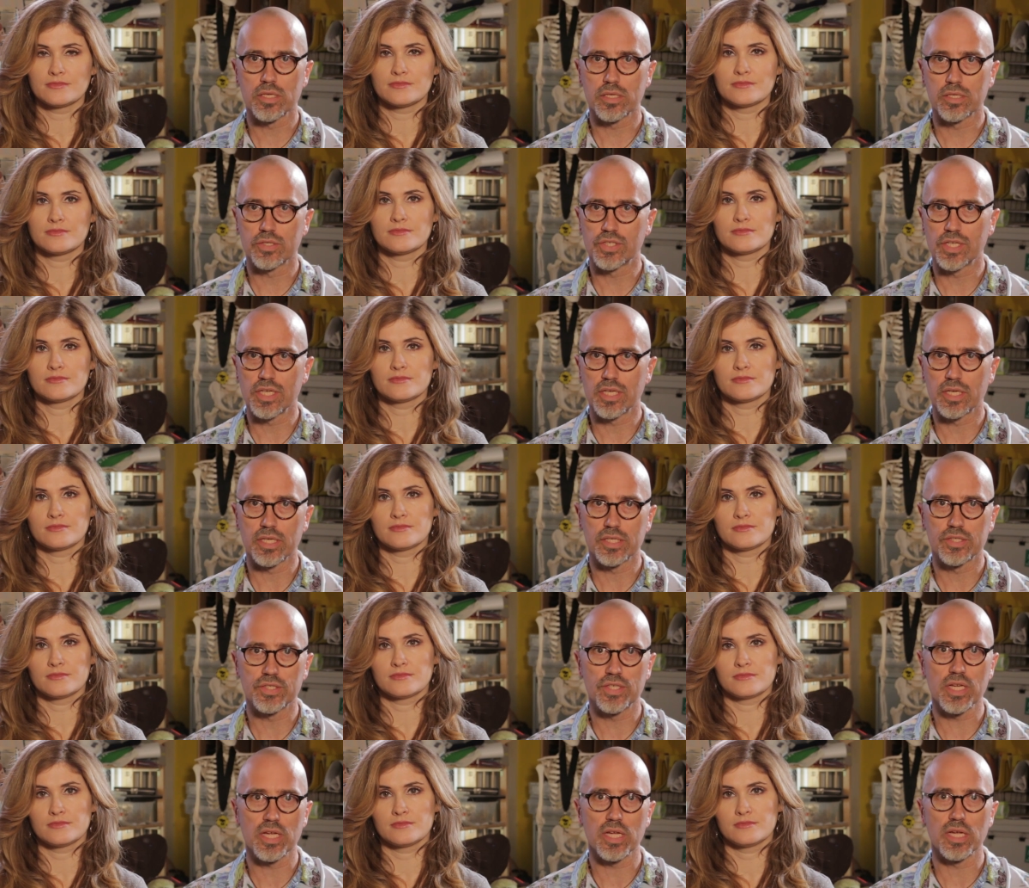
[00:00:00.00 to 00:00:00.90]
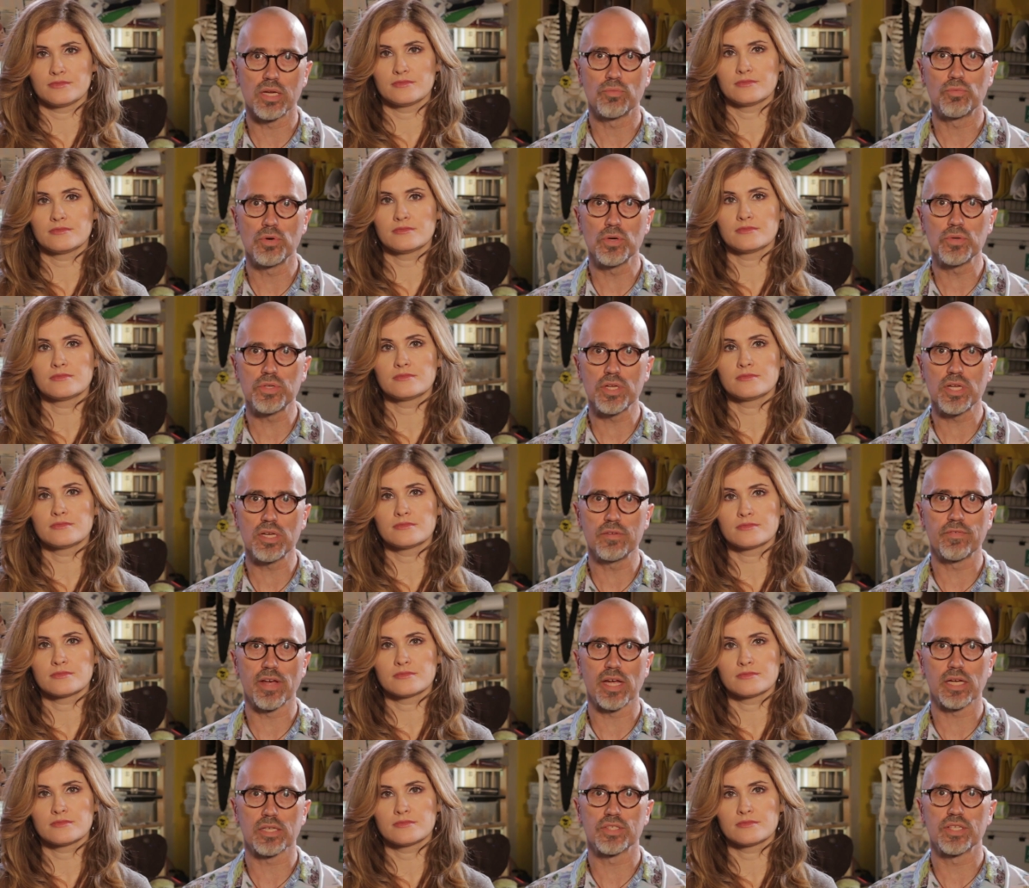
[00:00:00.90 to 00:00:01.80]
Speaker 1: to the CDC, routine
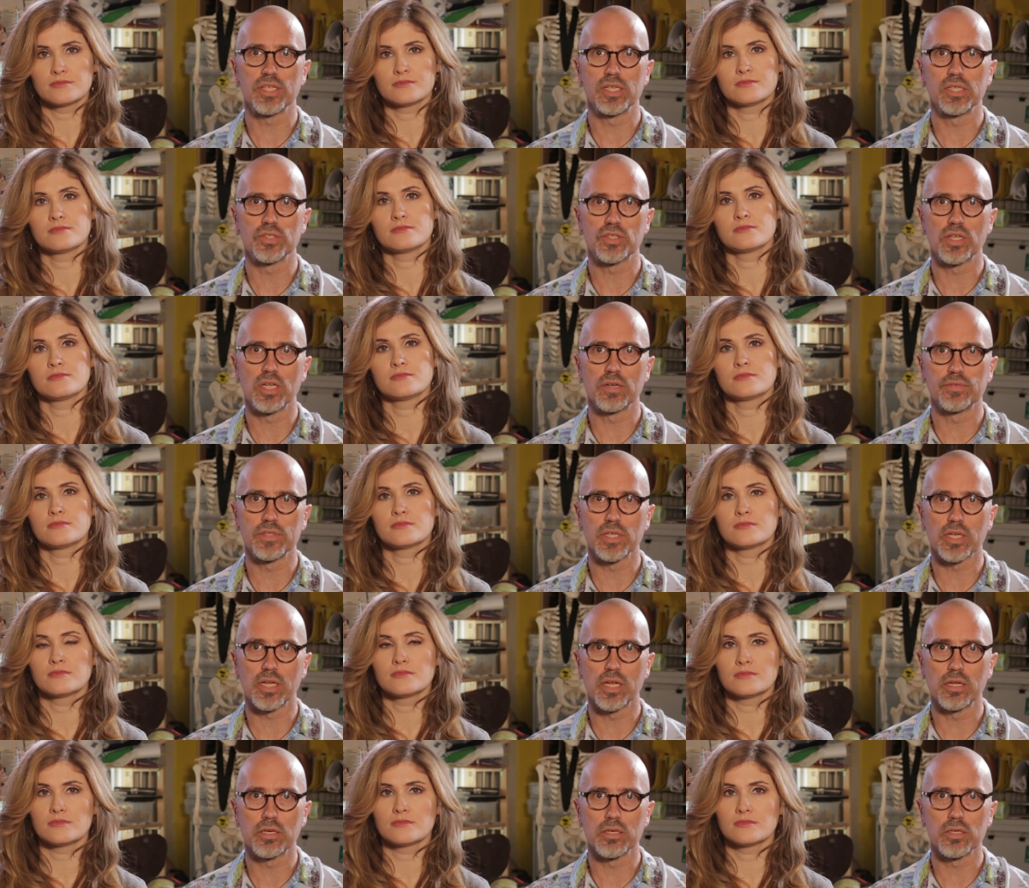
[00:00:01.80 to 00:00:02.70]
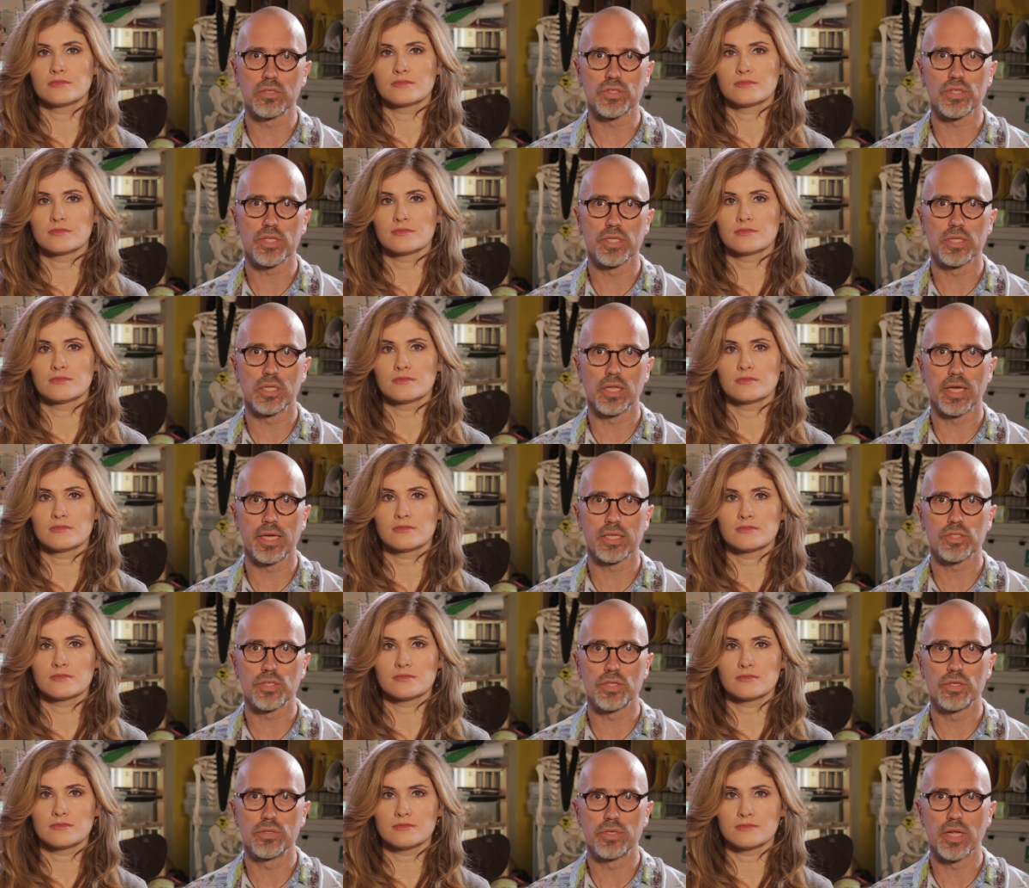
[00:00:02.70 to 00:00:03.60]
vaccines given to kiddos in the
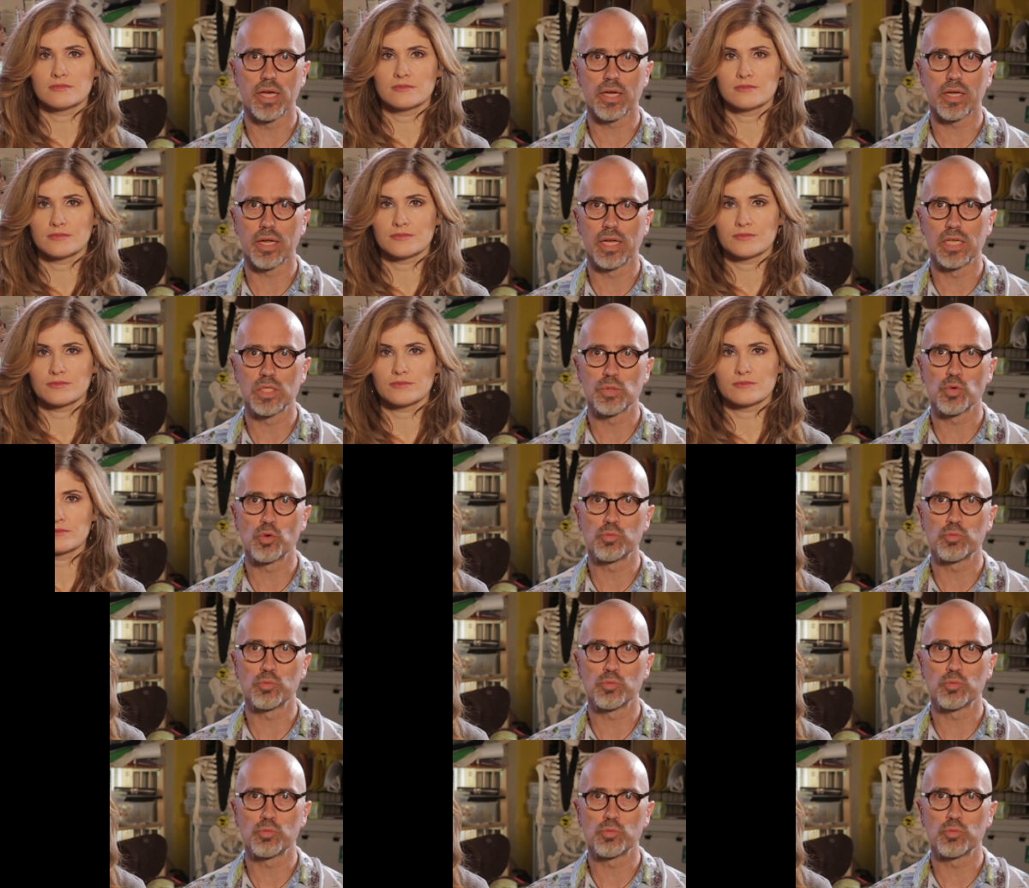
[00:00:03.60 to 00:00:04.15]
last two decades